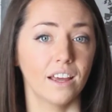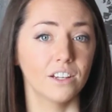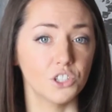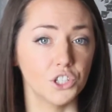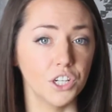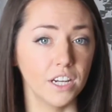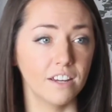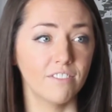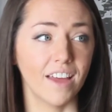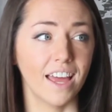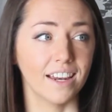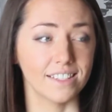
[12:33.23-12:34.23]

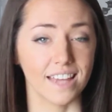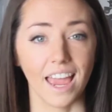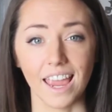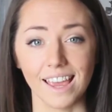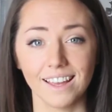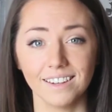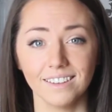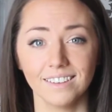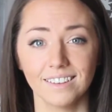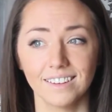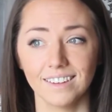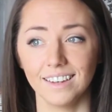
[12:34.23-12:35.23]
achieve and attain
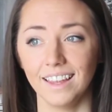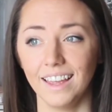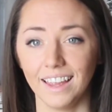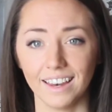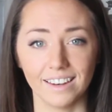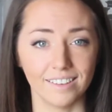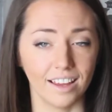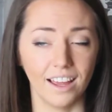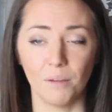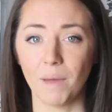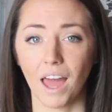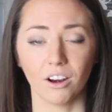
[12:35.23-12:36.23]
in
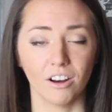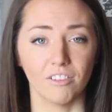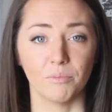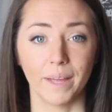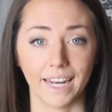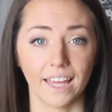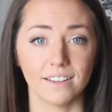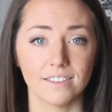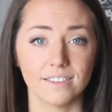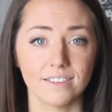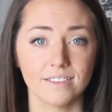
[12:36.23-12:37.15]
a matter of minutes.